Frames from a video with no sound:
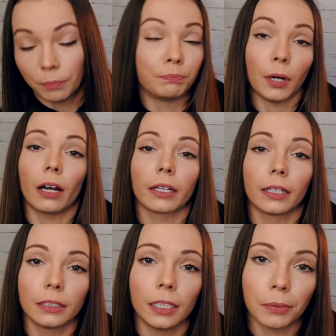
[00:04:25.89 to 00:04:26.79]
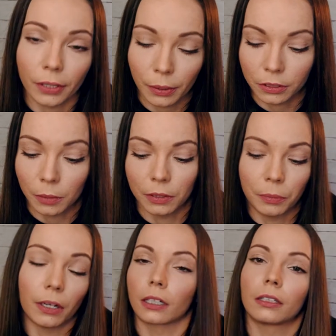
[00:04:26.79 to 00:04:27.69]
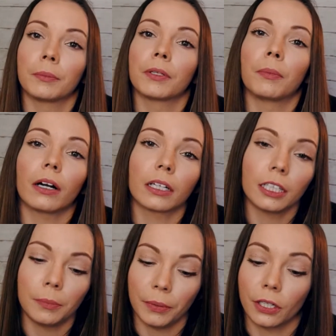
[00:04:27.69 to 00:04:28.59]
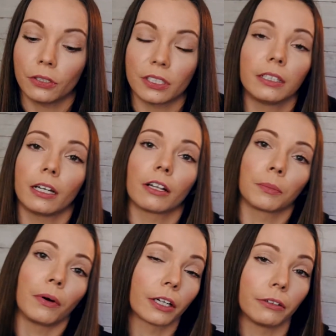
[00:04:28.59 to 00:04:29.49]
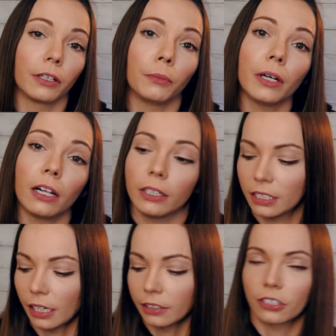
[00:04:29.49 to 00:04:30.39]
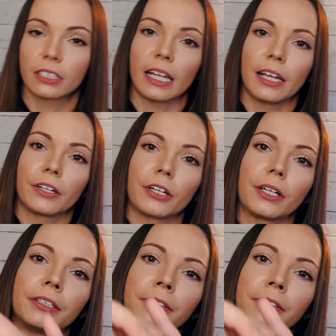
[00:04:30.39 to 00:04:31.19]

pocket clip. Okay, we'll talk about the pocket clip. The pocket clip, it goes in and out of the pocket really well. It's like their standard